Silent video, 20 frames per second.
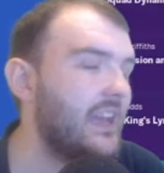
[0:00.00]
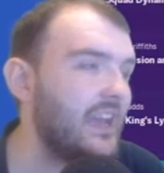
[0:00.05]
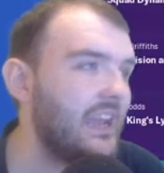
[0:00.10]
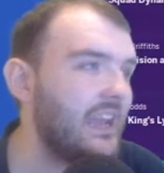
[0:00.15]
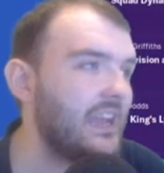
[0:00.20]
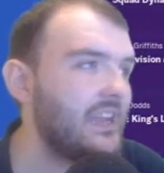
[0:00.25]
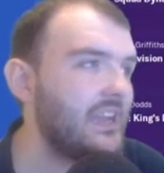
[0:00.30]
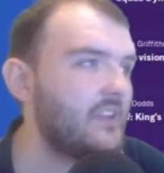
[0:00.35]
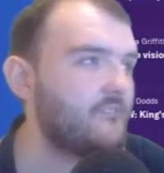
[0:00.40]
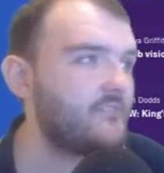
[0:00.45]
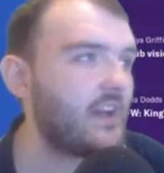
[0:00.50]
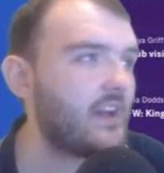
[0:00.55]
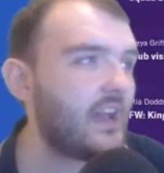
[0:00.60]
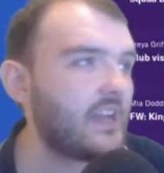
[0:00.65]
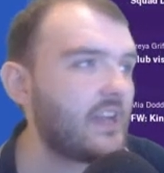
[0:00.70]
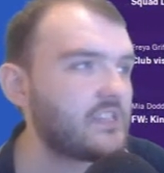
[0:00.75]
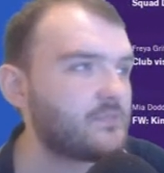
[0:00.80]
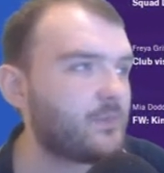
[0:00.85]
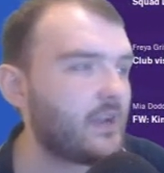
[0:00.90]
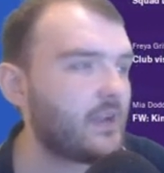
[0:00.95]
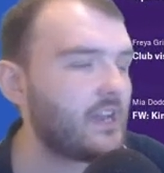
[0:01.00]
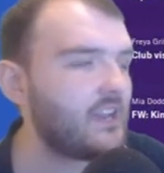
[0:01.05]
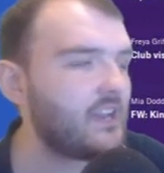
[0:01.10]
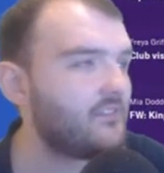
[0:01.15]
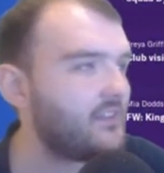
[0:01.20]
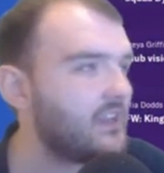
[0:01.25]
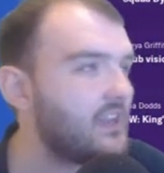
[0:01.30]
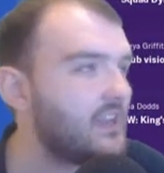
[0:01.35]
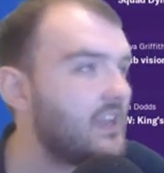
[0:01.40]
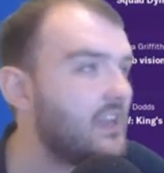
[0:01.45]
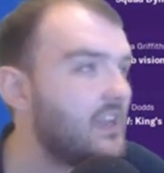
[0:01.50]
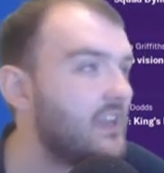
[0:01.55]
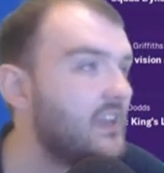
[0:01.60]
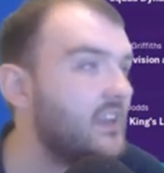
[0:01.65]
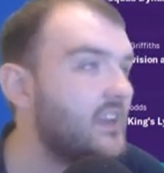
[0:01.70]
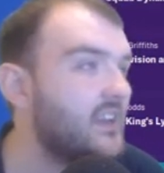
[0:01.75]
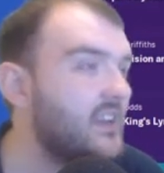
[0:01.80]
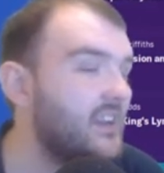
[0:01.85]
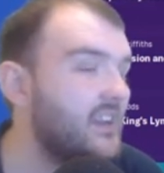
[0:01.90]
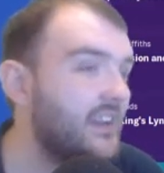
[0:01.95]
in the fans' player of the year
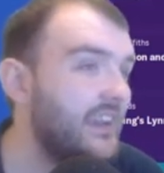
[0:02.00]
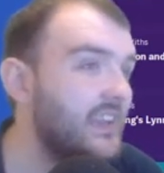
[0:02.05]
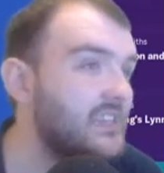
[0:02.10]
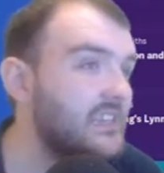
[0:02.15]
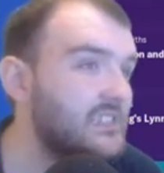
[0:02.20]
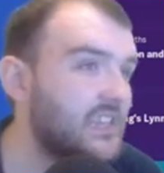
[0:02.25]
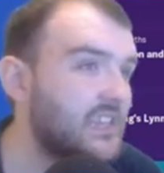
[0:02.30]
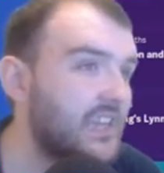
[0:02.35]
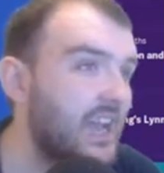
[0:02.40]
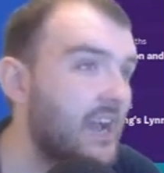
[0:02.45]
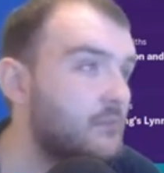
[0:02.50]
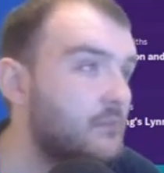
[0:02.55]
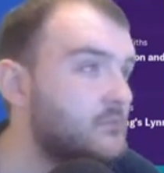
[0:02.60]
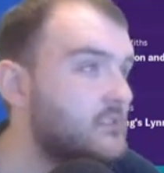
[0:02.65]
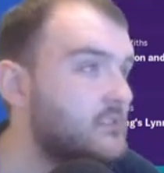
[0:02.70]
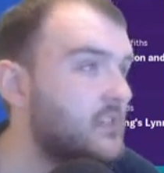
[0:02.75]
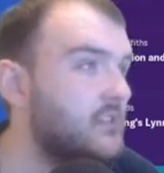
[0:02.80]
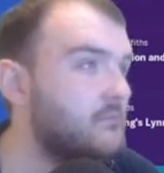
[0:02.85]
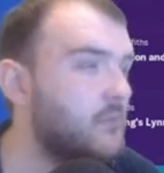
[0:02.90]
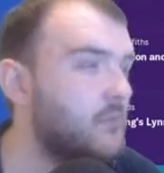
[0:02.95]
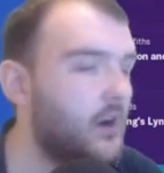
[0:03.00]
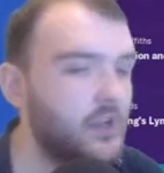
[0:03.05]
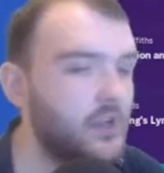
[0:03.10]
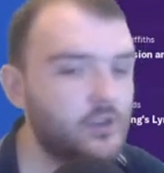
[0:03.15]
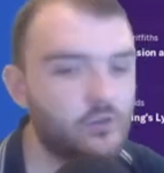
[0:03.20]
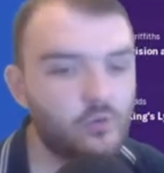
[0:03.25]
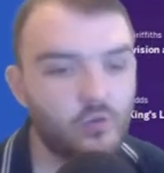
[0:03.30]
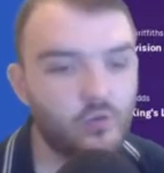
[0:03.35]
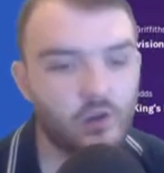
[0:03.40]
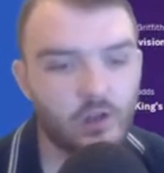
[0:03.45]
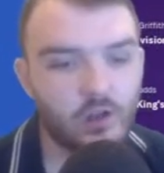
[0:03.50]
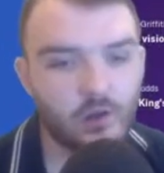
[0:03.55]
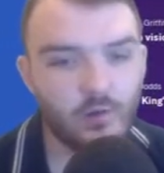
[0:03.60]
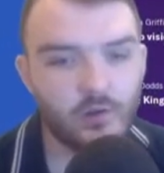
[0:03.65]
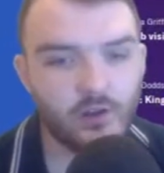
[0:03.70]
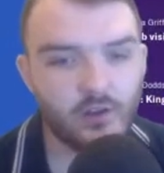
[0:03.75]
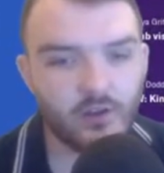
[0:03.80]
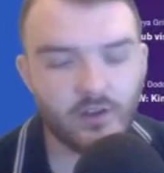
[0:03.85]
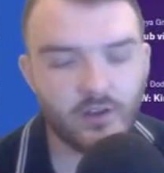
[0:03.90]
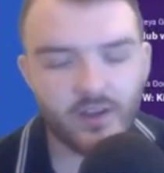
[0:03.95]
is the captain Michael
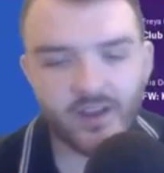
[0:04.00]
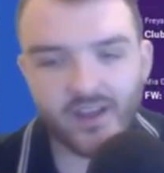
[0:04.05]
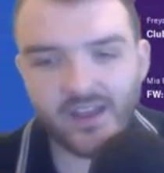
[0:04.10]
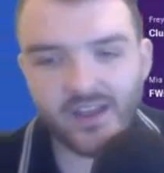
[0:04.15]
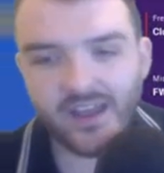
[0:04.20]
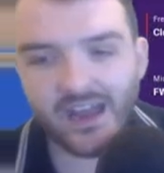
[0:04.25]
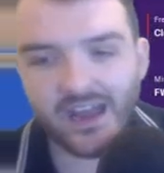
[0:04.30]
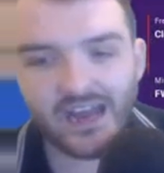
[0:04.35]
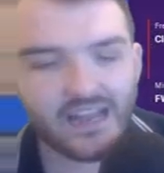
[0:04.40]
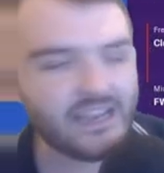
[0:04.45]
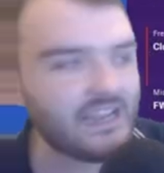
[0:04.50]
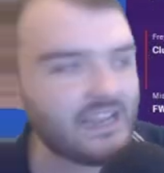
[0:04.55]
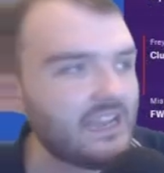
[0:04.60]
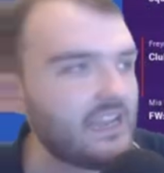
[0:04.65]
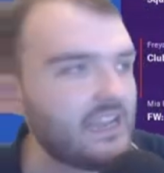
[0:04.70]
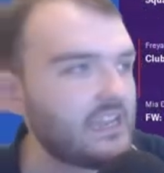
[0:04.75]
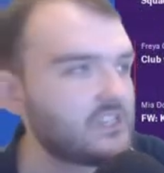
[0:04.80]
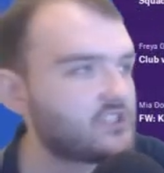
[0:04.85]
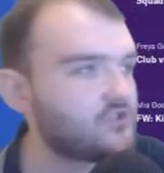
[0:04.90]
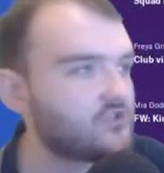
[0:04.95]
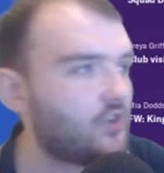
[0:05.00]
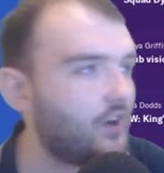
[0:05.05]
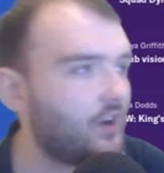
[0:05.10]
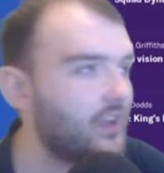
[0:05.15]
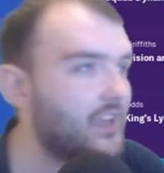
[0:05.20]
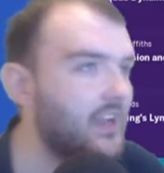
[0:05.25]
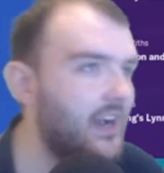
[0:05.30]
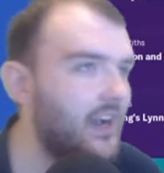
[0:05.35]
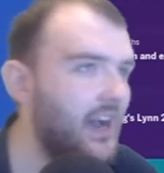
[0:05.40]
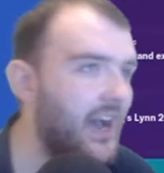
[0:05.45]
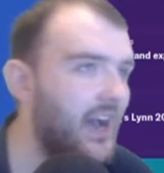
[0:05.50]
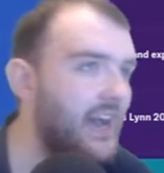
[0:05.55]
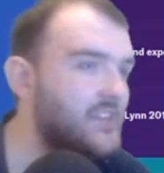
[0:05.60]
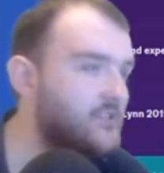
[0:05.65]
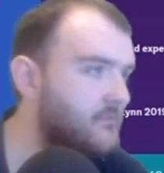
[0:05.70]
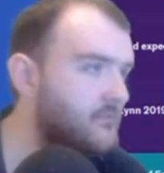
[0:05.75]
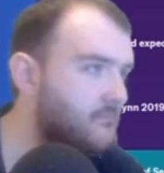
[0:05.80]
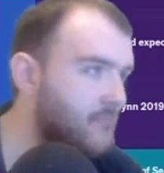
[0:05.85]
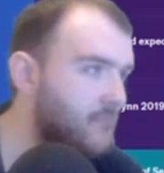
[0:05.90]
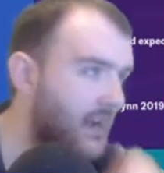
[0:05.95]
Clunan, and then the striker
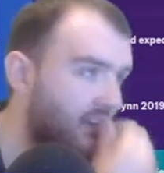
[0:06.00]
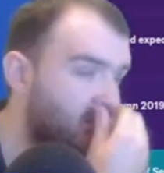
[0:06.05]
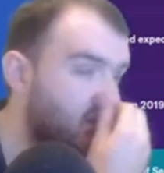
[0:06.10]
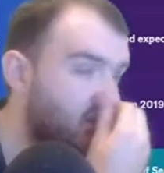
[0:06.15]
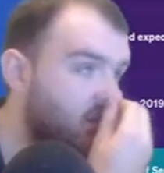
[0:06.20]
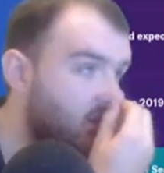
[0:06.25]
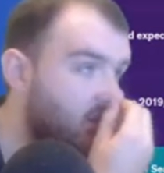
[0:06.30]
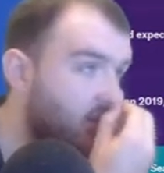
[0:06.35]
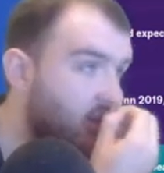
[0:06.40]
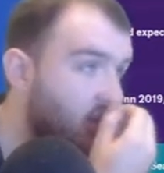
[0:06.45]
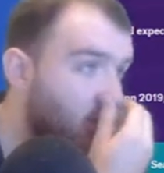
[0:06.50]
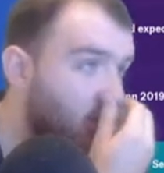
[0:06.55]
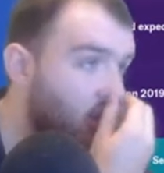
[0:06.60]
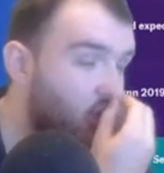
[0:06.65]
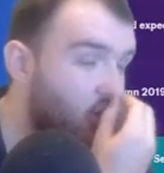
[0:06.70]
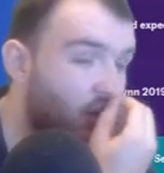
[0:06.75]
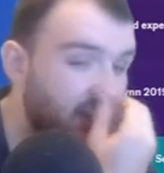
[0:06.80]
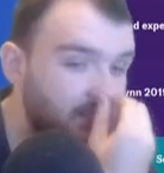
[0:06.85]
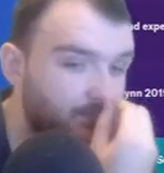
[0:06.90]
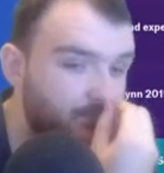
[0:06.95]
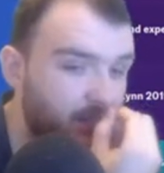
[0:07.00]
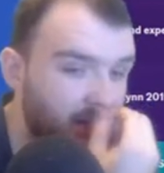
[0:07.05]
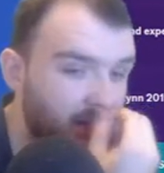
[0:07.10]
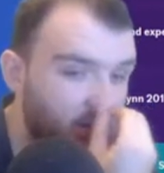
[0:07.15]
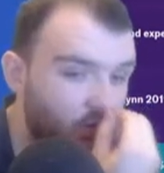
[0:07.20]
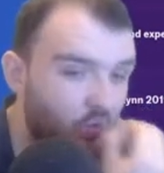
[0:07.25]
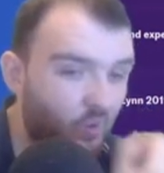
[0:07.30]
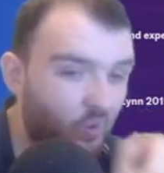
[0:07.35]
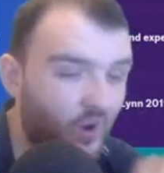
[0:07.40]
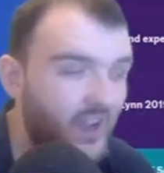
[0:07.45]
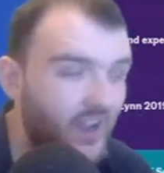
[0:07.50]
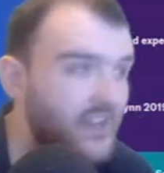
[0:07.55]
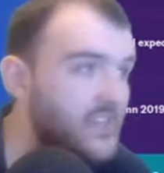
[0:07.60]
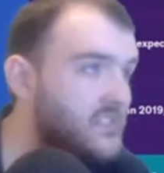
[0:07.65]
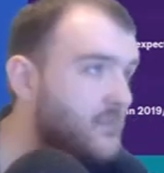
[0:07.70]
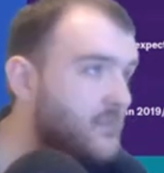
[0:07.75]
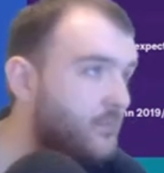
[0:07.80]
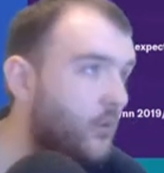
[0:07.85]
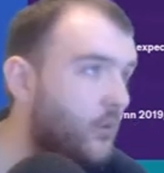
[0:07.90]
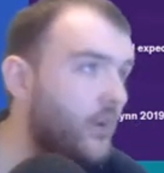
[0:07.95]
Adam Marriott, who has been quite
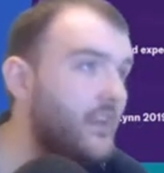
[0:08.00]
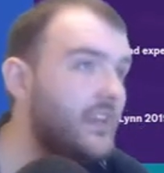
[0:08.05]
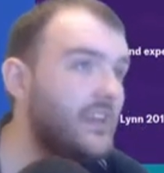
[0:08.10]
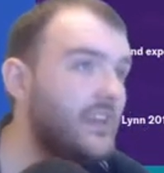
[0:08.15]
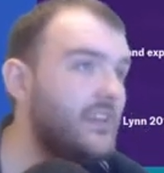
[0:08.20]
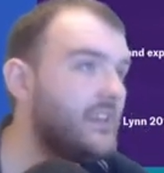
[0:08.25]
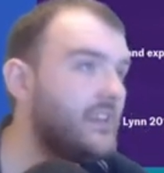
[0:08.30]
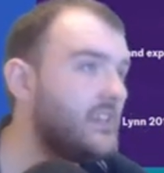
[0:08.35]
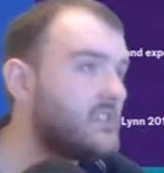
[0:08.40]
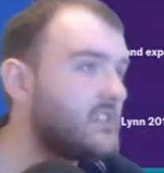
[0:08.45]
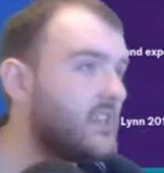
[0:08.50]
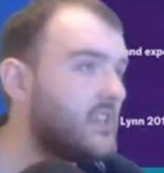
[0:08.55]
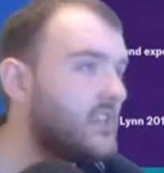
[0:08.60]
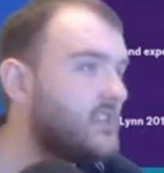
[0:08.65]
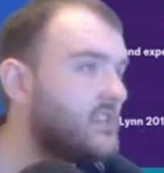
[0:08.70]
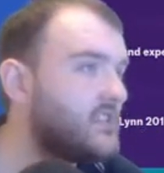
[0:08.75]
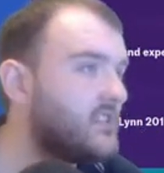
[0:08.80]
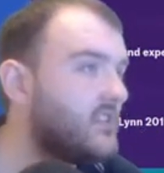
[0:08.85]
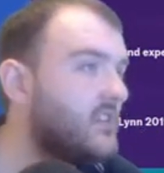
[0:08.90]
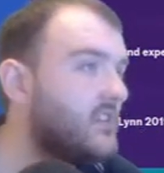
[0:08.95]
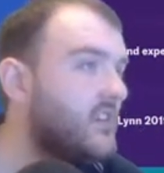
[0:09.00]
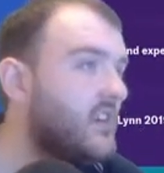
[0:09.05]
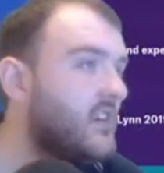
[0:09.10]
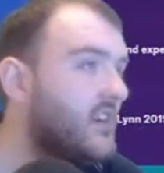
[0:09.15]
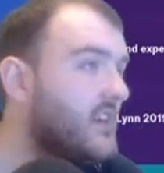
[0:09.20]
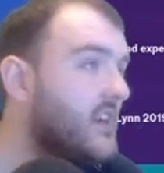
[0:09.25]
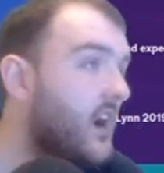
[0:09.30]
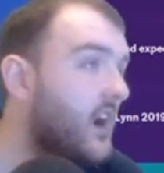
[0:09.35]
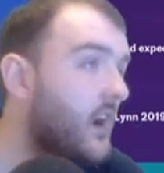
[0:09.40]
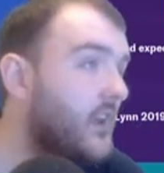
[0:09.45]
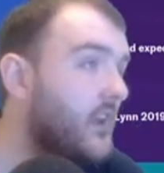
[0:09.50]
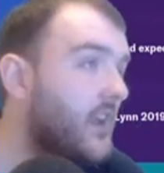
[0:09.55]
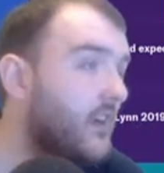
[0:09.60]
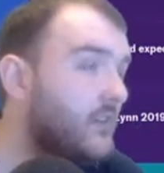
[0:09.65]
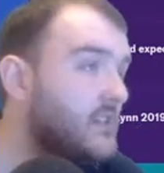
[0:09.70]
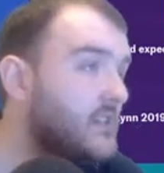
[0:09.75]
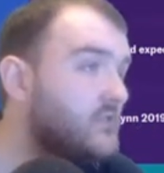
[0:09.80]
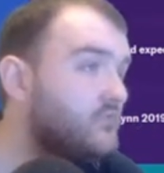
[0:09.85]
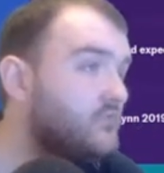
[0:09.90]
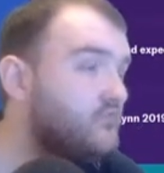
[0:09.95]
disappointing this season. I know
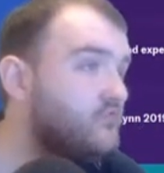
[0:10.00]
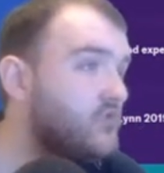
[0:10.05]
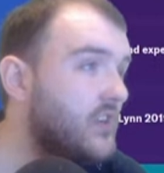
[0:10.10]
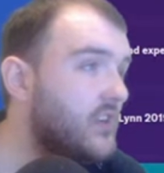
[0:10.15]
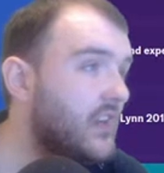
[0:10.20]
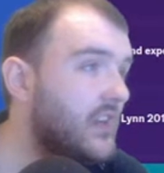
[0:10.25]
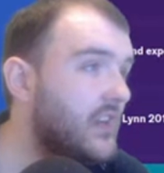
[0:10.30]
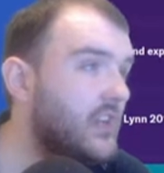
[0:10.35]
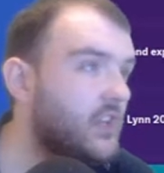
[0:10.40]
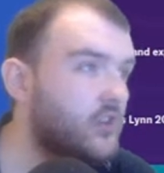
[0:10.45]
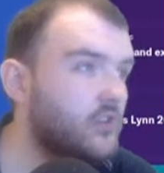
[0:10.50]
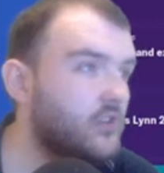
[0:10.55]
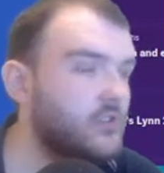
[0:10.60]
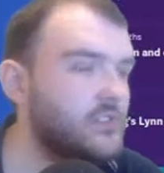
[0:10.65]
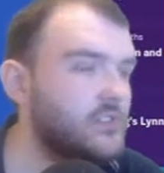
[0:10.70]
he's really good